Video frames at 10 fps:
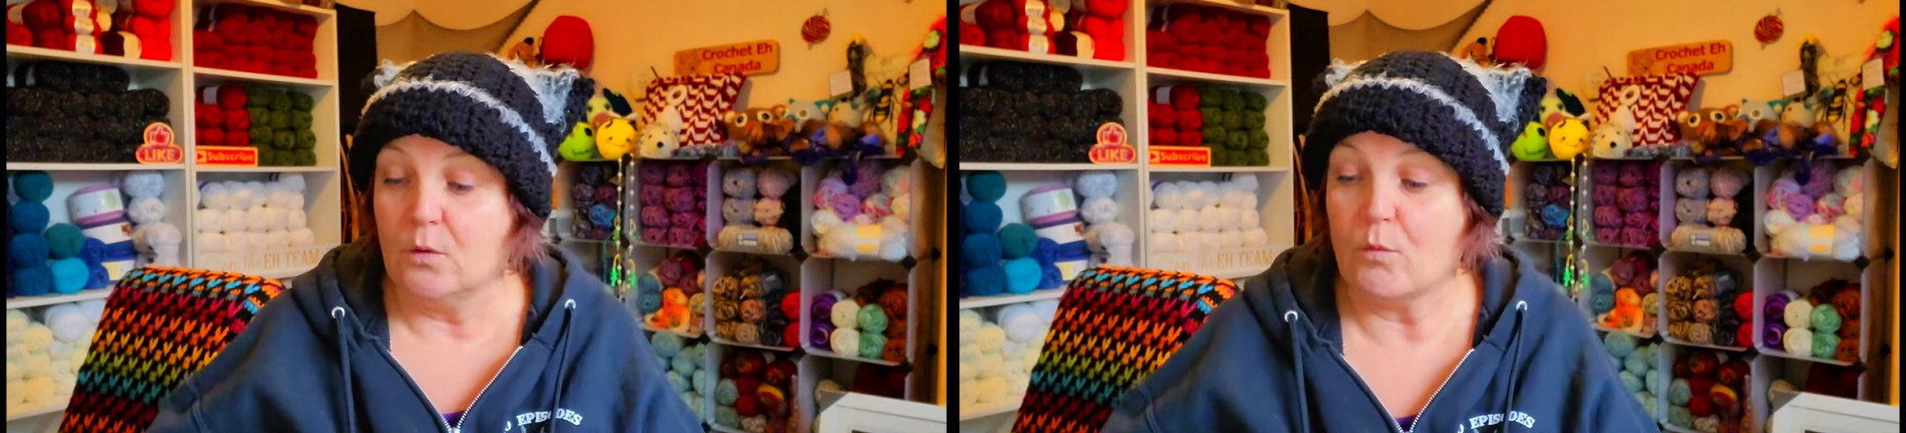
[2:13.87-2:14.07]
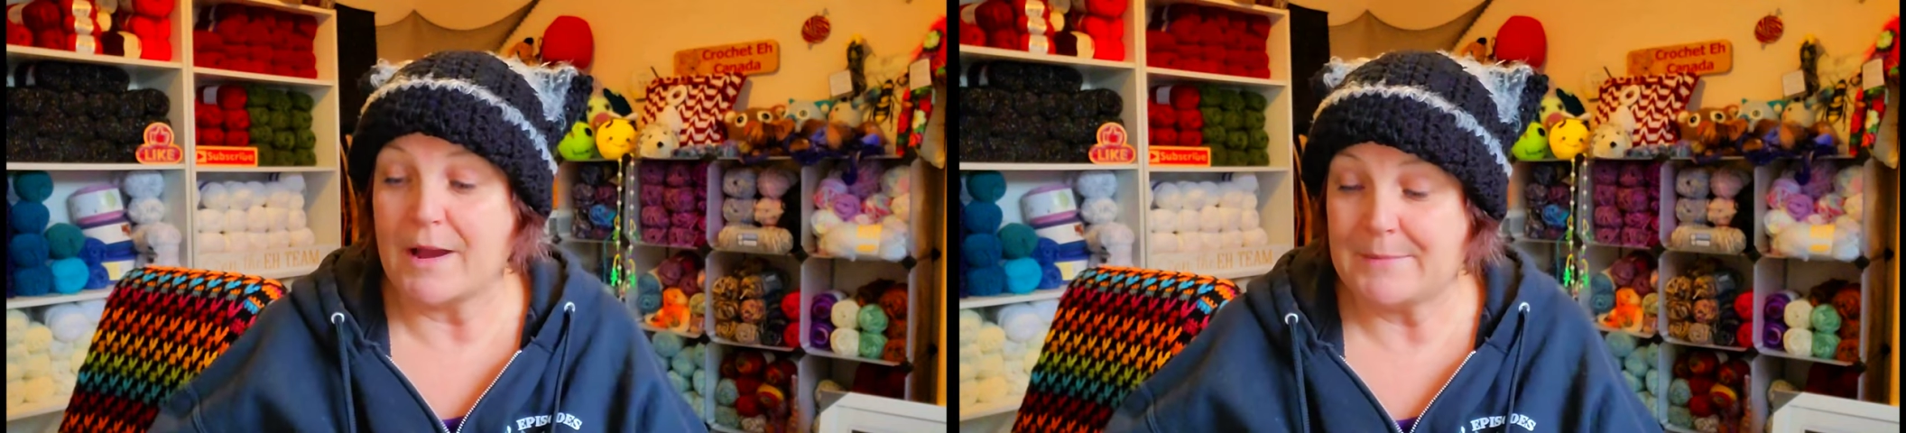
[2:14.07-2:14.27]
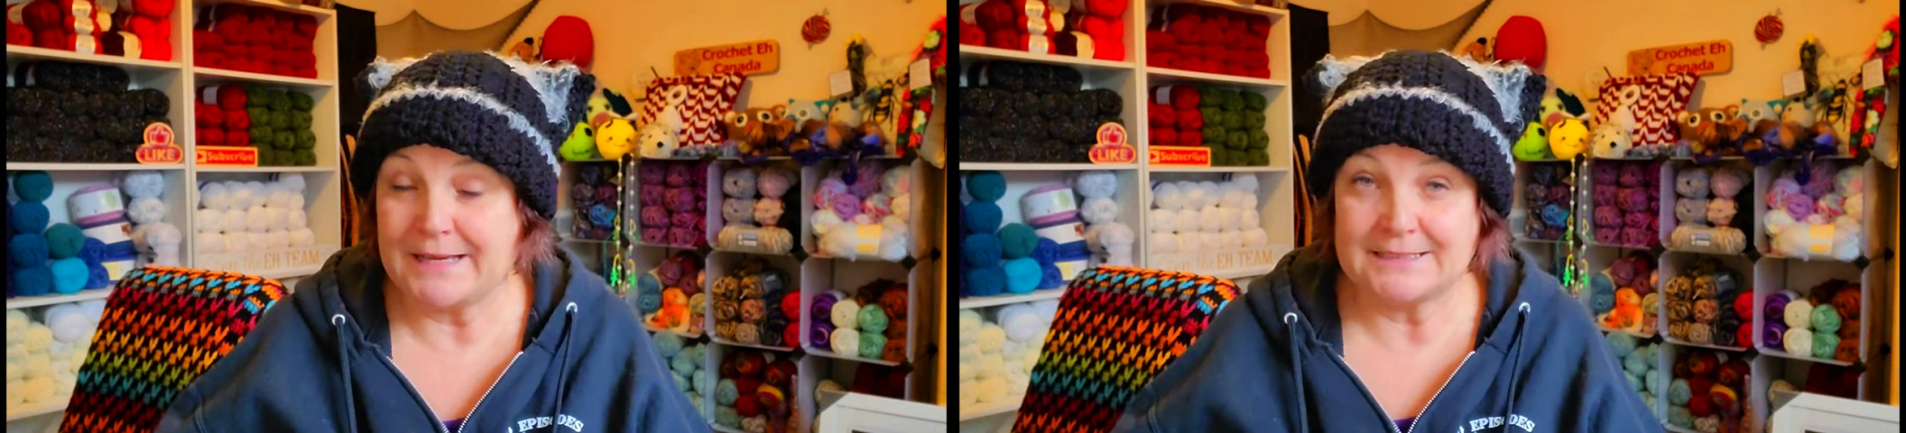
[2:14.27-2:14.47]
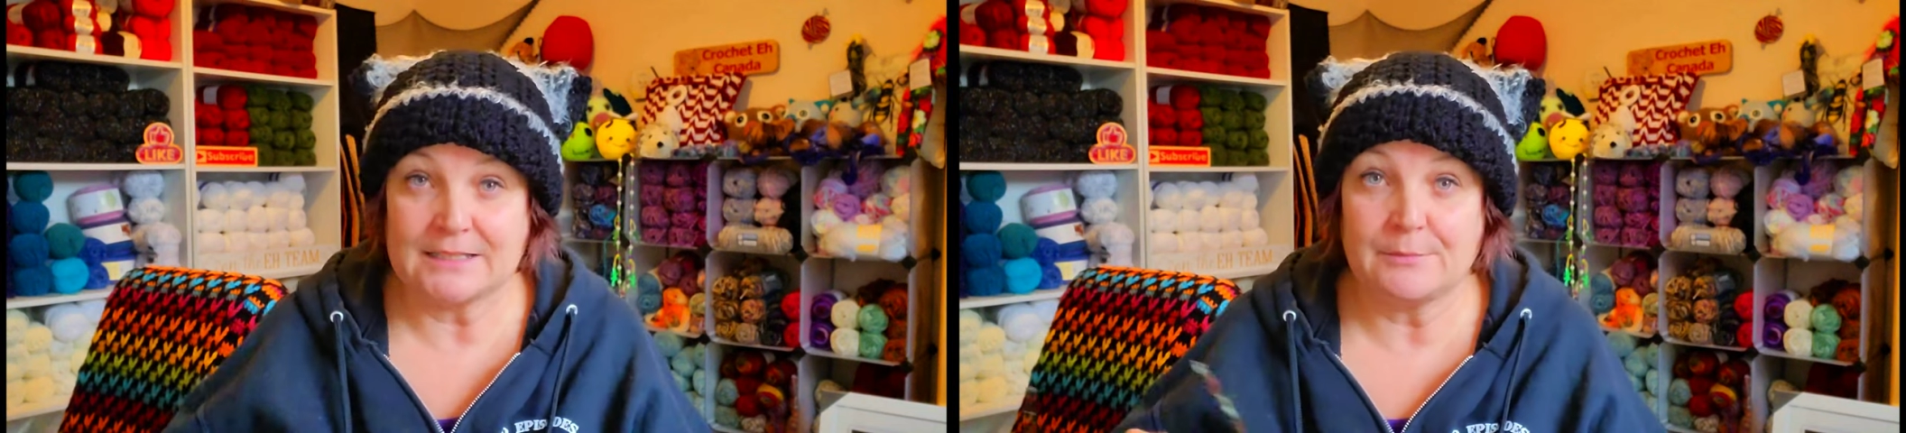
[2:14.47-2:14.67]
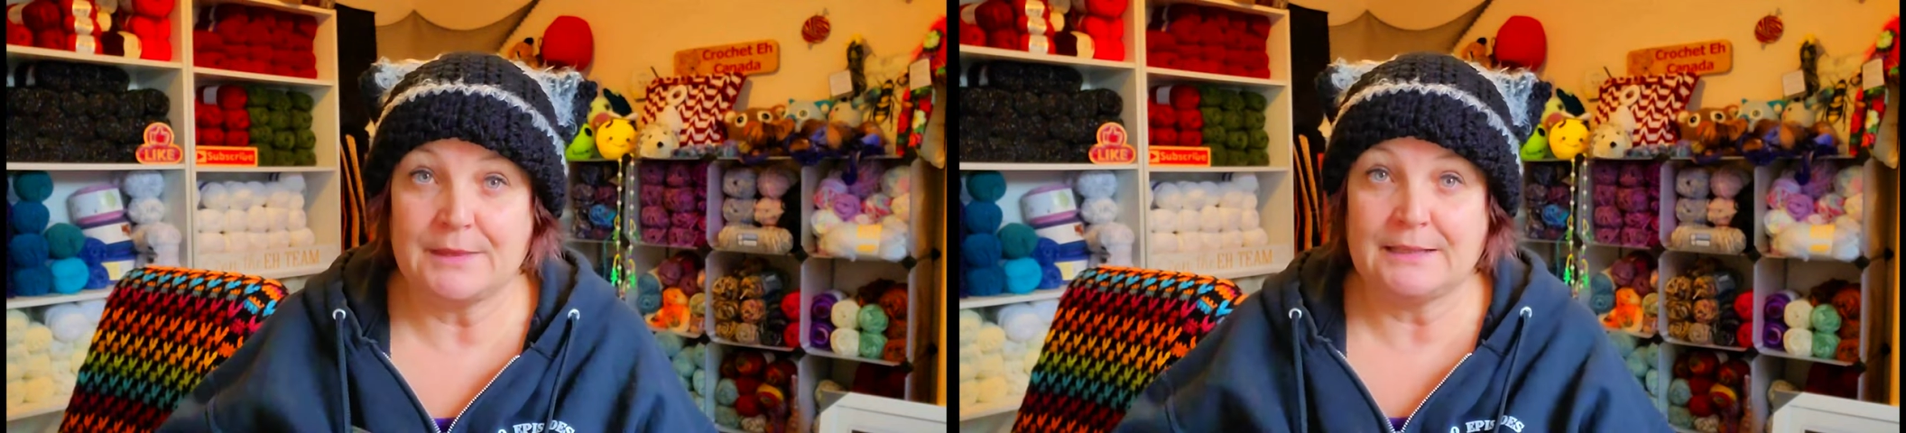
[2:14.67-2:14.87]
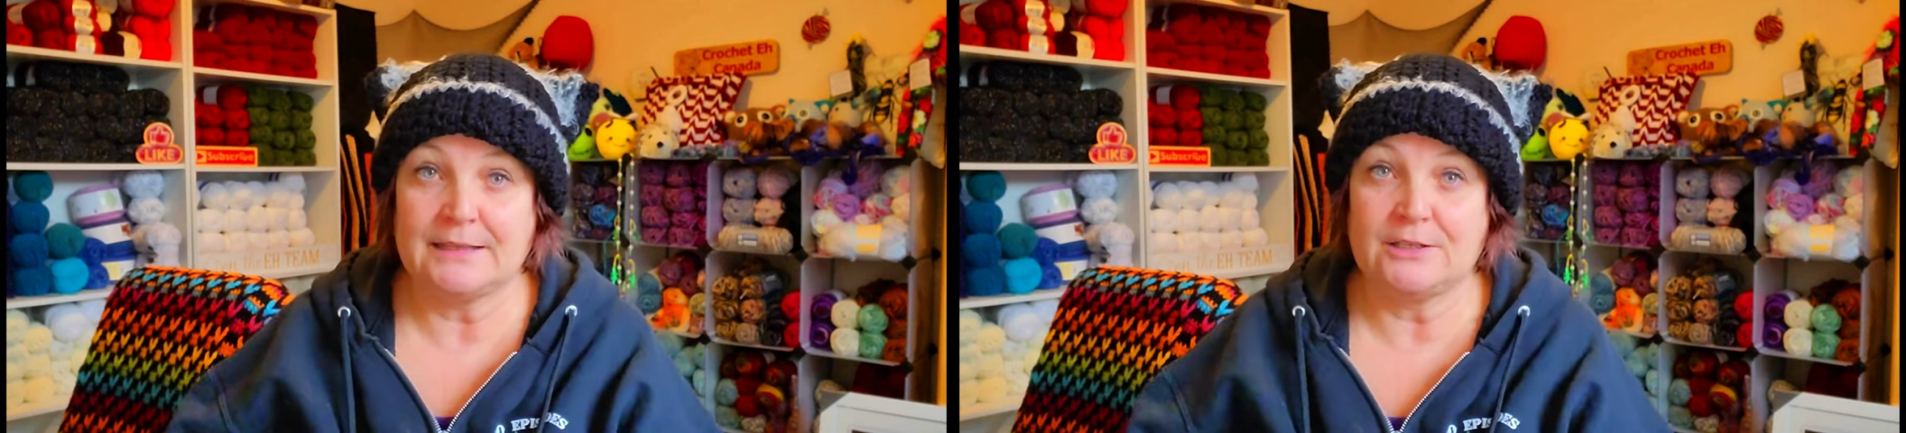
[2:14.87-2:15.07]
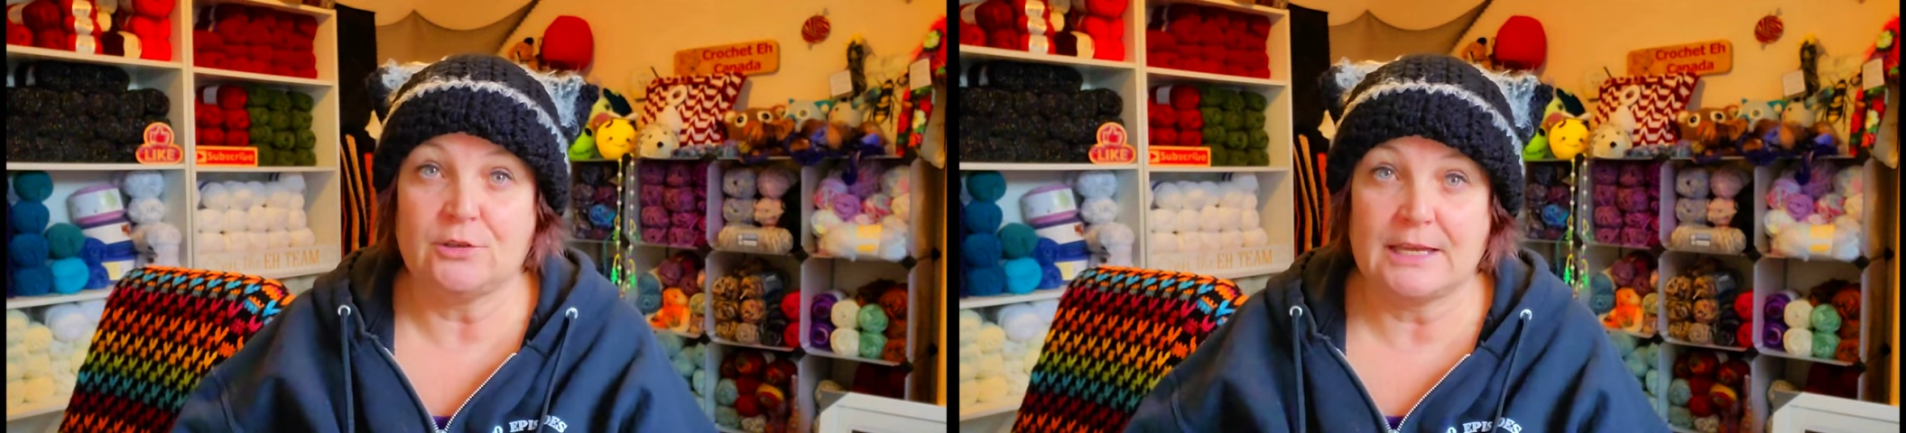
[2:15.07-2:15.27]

Why make something that you